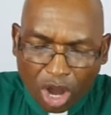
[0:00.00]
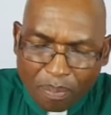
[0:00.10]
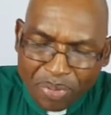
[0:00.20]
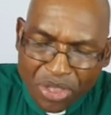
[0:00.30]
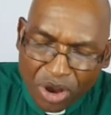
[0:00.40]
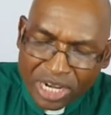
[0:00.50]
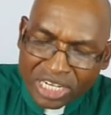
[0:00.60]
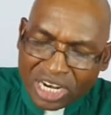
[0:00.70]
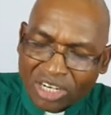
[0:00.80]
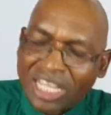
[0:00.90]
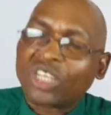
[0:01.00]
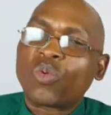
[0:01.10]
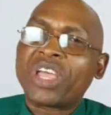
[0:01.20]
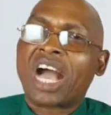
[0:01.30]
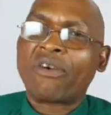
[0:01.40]
beyond doubt that
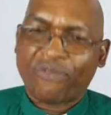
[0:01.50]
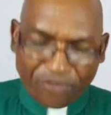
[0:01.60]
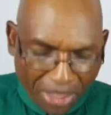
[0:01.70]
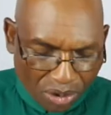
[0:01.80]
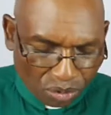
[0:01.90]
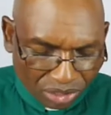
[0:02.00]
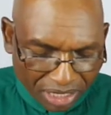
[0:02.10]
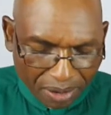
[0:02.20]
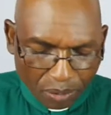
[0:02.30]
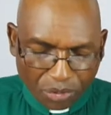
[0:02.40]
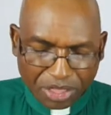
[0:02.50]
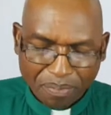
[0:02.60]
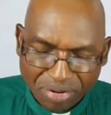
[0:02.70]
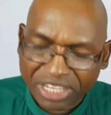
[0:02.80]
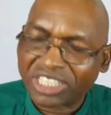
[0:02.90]
we are filled with the
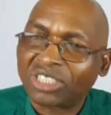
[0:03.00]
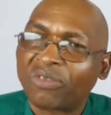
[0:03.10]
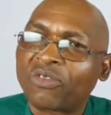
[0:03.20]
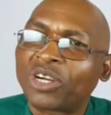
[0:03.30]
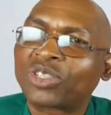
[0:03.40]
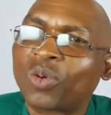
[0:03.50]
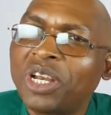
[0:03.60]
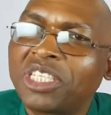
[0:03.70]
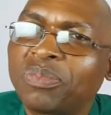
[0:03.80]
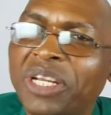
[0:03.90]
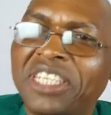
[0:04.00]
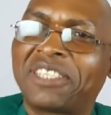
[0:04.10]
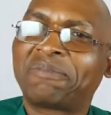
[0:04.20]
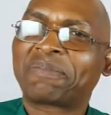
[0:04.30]
presence of God's Holy Spirit.